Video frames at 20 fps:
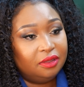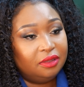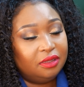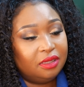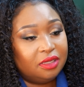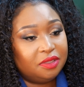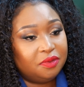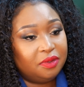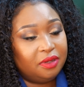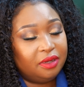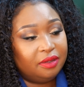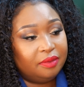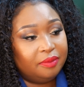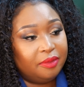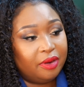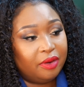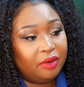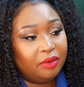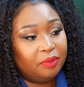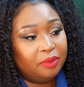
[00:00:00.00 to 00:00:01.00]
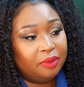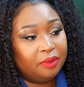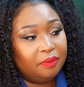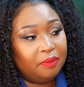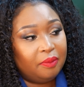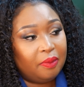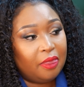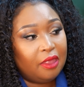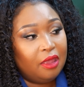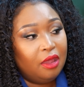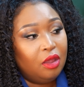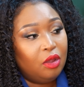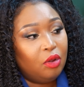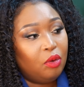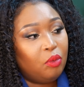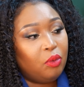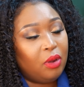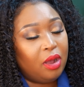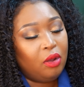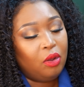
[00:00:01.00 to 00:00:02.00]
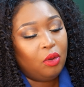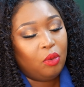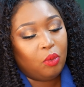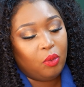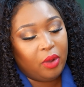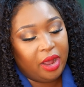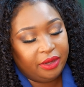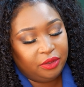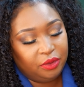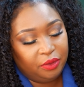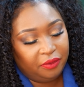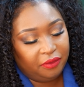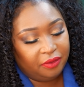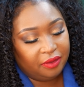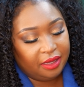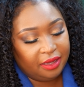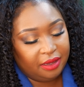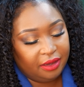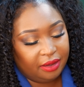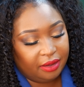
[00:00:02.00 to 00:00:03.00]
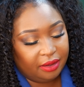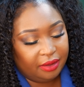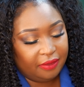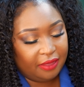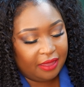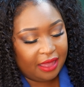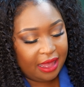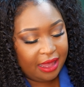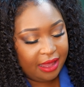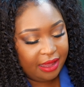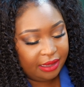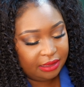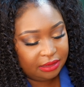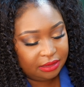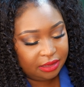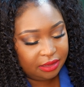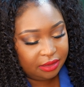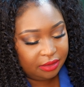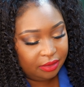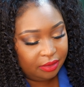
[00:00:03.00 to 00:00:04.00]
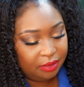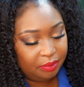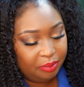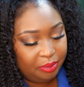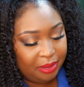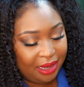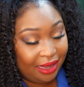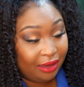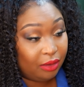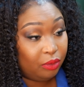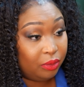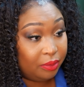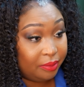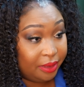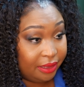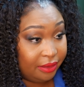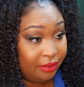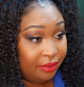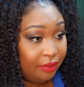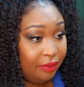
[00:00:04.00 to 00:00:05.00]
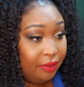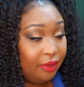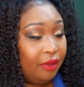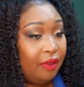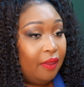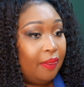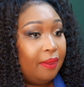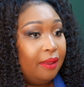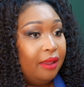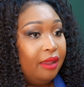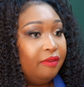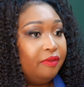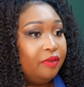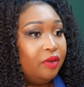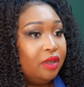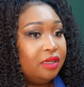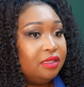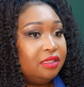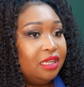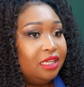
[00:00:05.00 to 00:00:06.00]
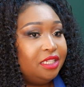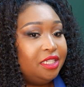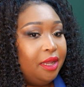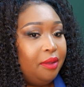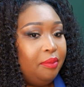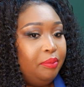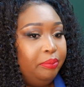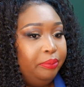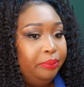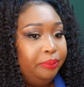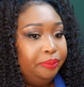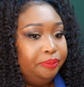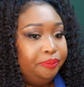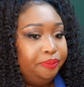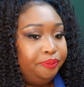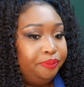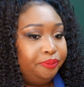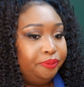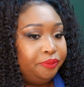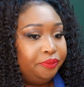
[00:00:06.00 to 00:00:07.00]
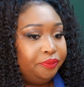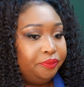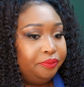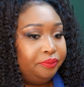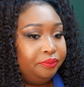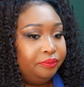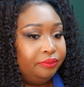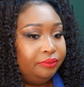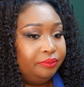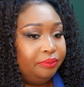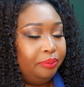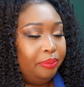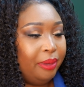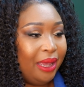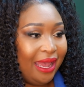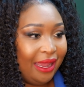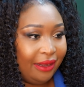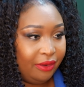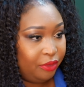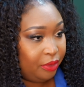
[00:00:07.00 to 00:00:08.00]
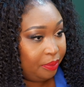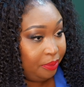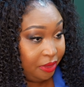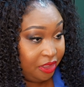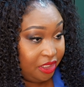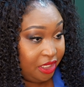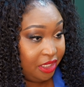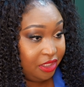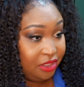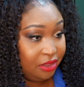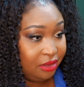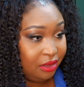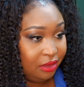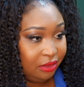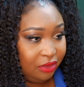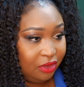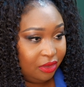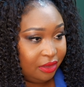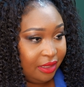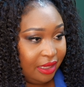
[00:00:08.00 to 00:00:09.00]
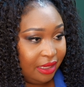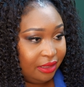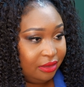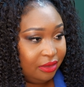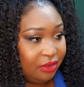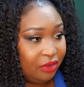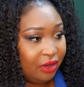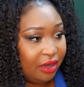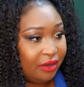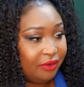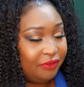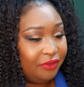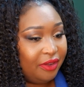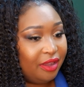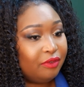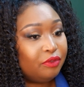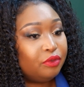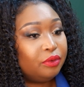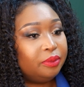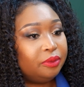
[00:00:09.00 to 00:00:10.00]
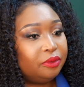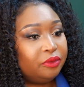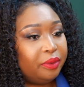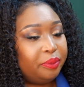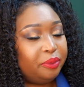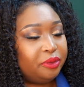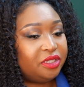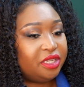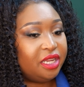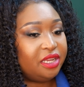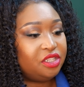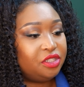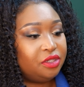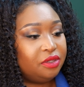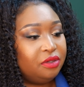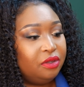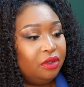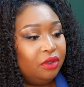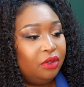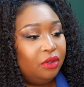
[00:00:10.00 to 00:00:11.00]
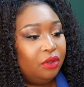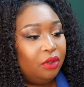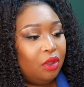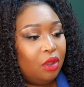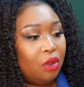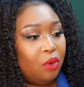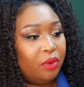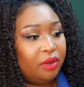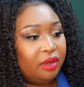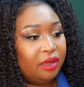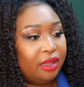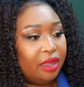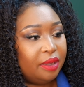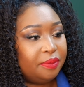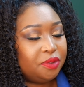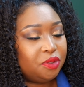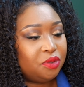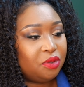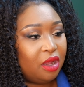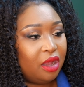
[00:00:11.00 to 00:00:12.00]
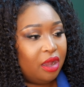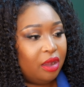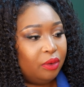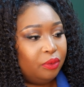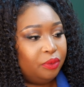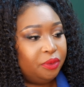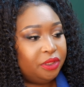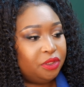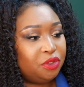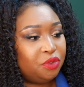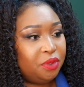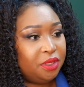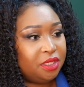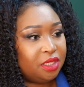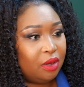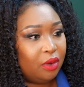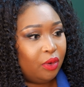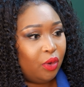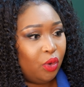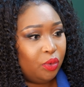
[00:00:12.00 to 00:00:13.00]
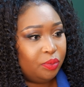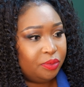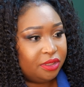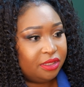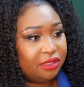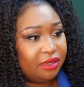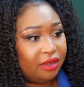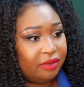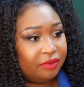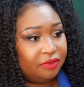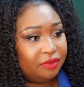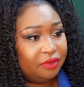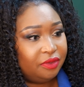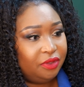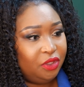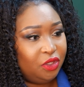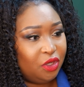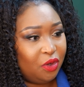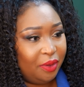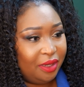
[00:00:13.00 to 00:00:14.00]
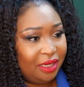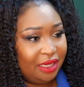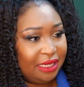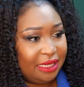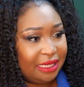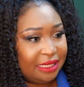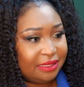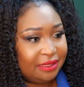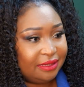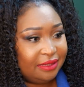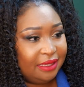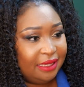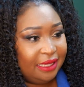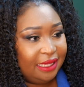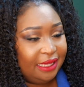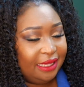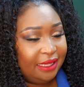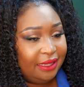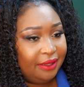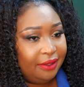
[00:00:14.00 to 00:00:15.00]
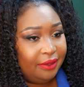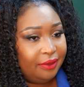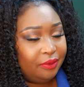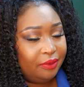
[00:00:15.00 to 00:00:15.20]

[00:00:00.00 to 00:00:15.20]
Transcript: That's really admirable. Why do you think that Black women have got such a bad reputation, not call that, unfavorable reputation when it comes to how we treat our home staff? You know what it is? You